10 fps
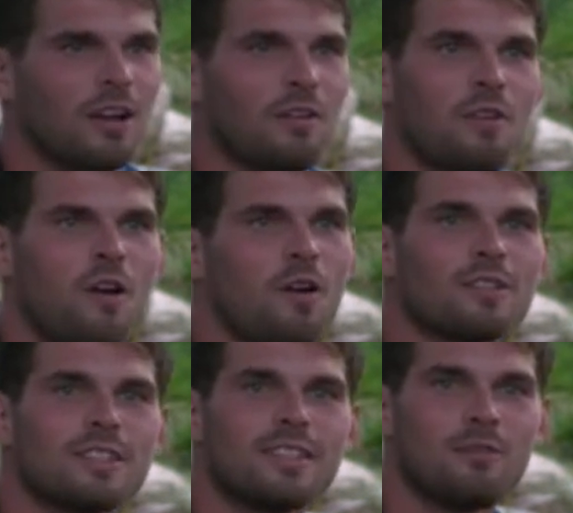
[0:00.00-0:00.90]
I go, no.
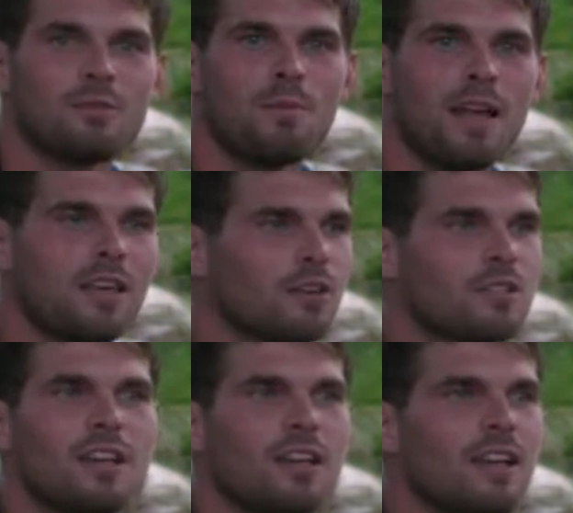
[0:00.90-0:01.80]
I was like, that was Mike. He
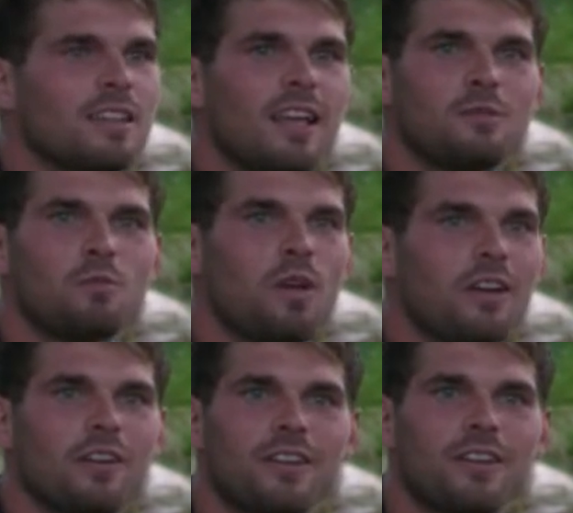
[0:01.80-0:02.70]
goes, that's
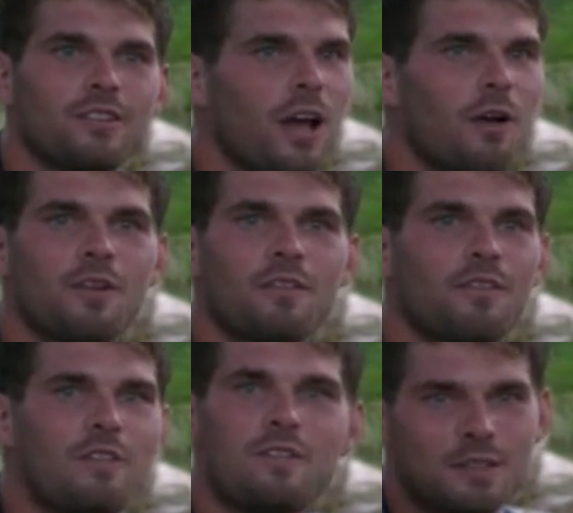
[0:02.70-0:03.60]
weird. He goes, I would
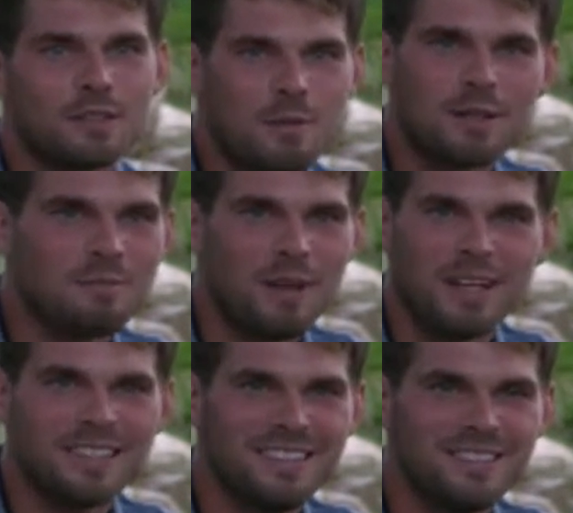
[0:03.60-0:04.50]
have never expected Mike yeah.